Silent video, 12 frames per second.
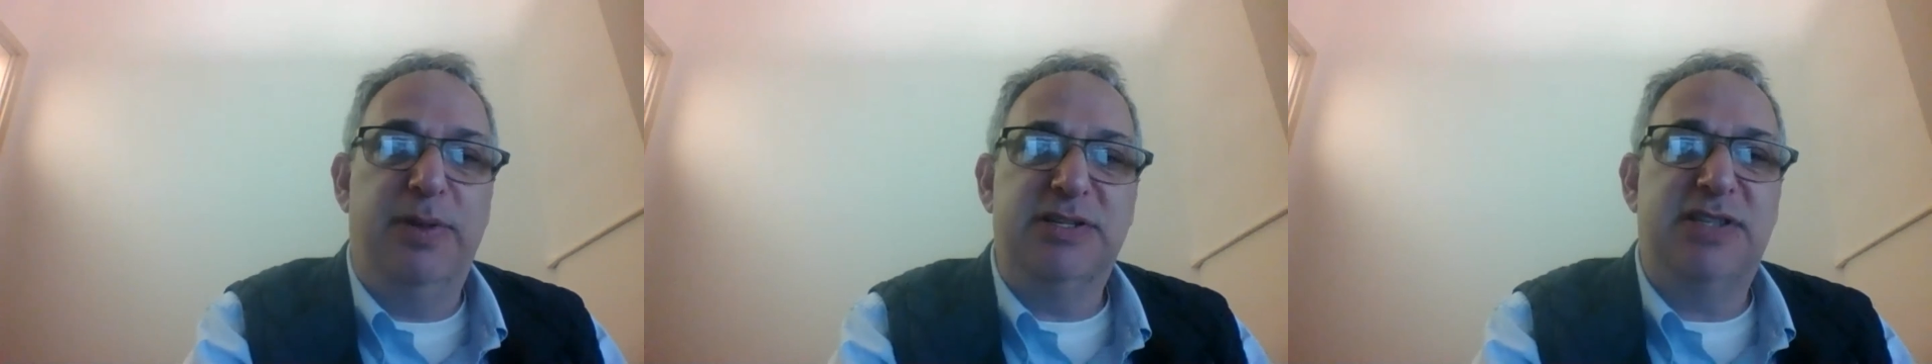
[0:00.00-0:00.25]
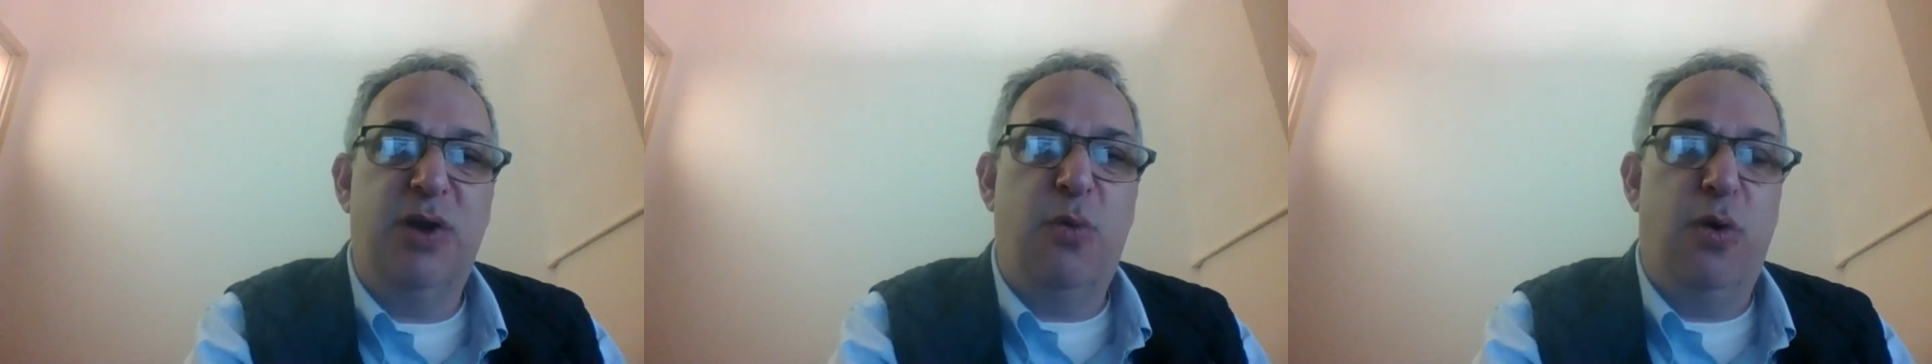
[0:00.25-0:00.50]

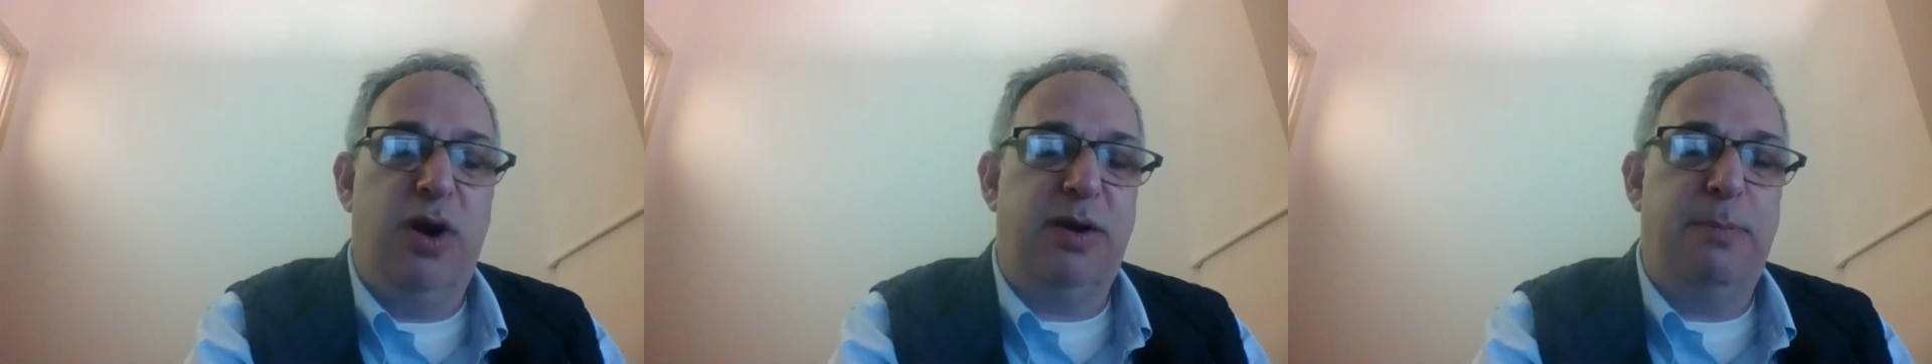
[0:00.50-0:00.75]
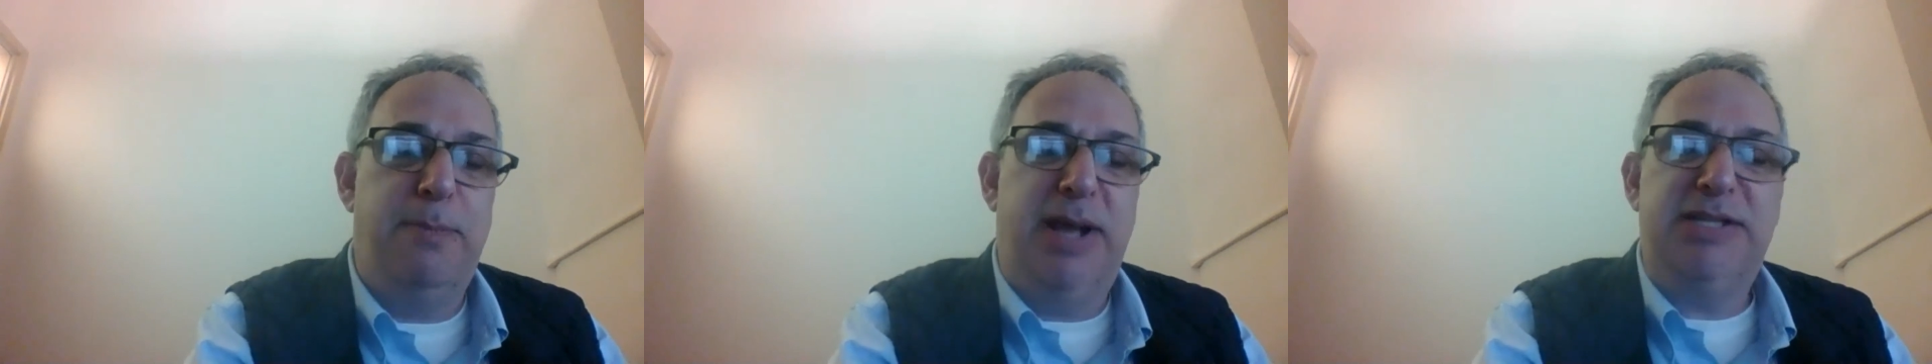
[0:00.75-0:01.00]
because they work
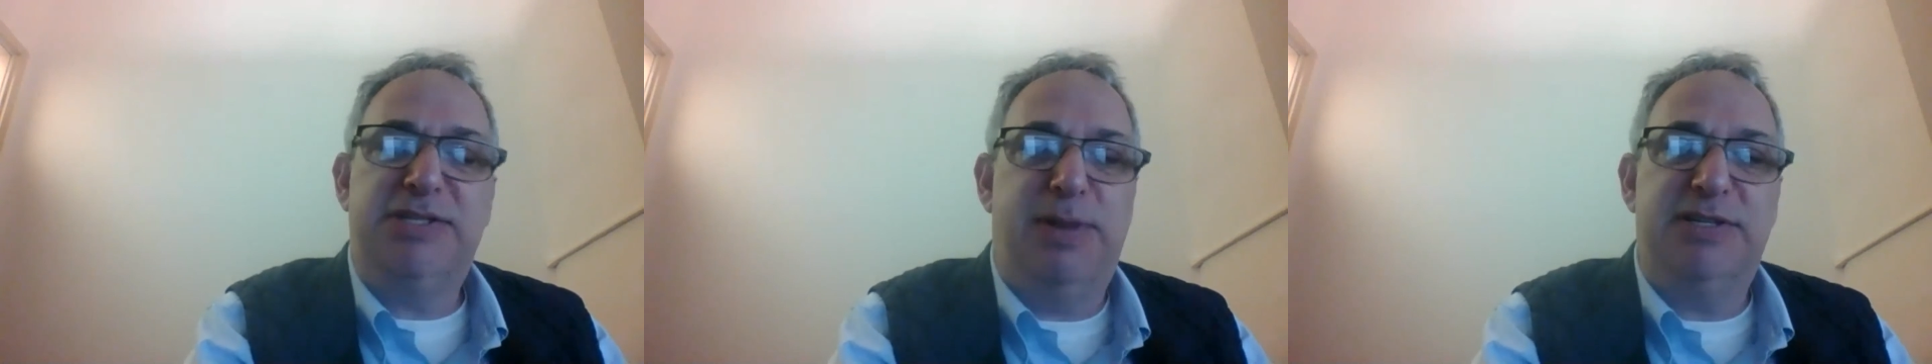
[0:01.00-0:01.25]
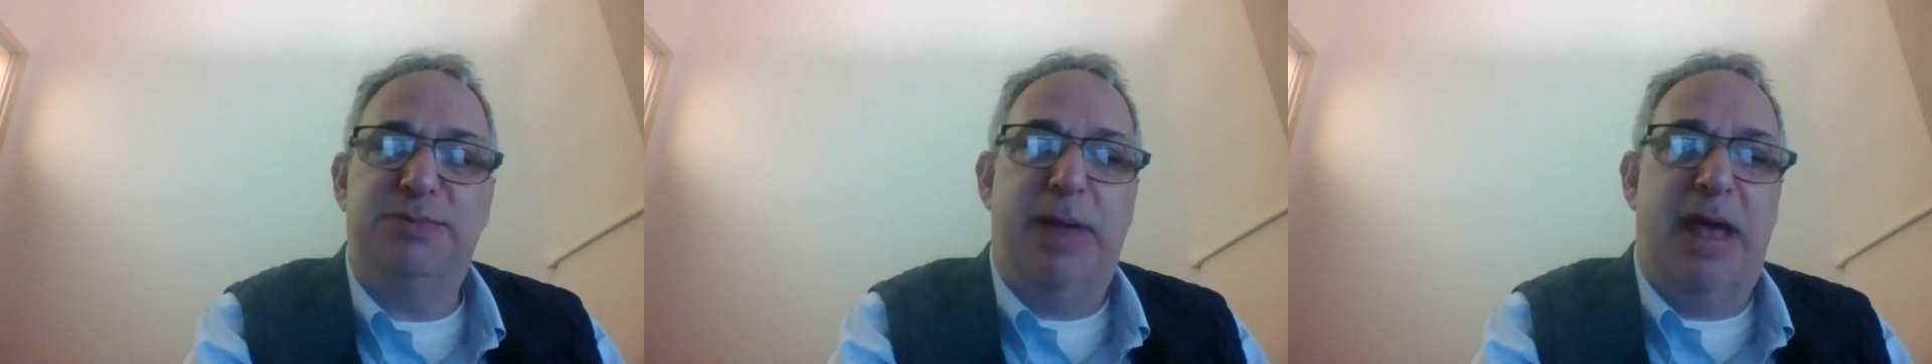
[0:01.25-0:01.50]
much,
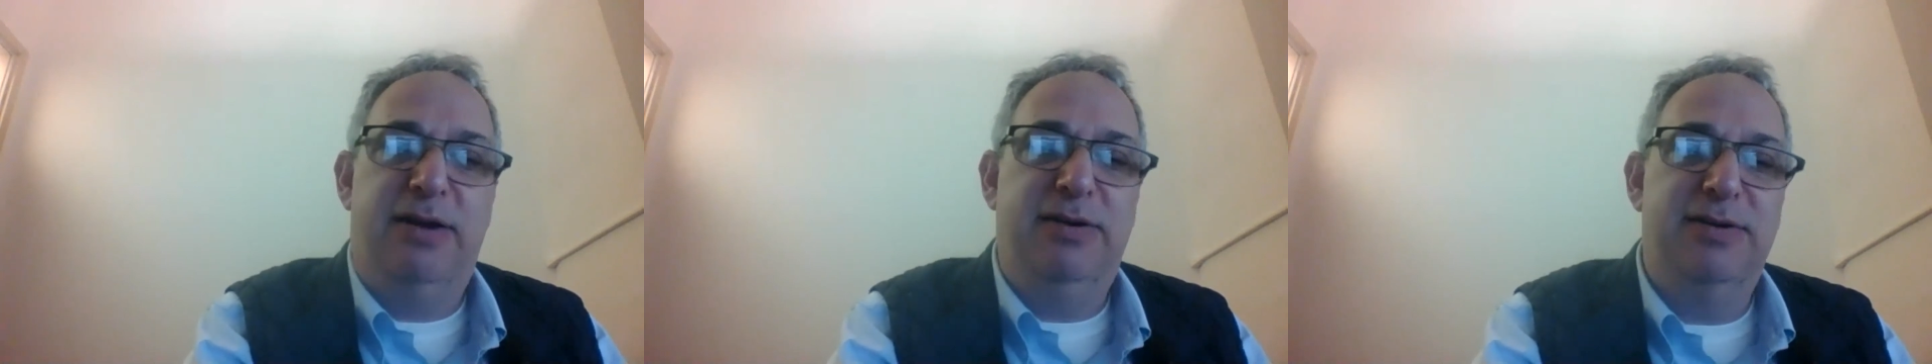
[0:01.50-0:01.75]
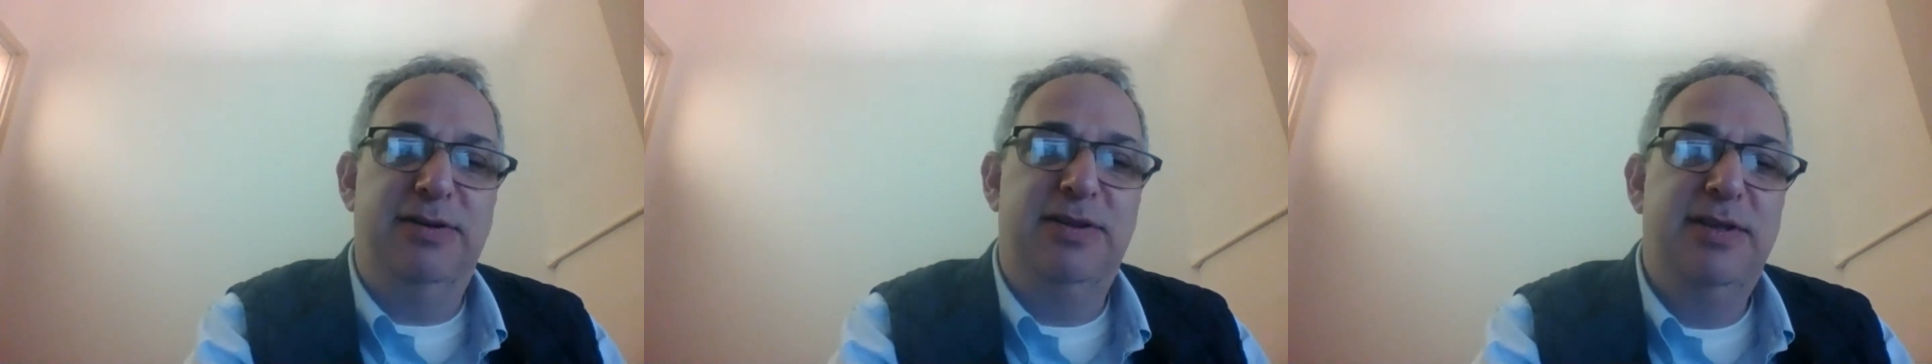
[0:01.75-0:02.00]
much better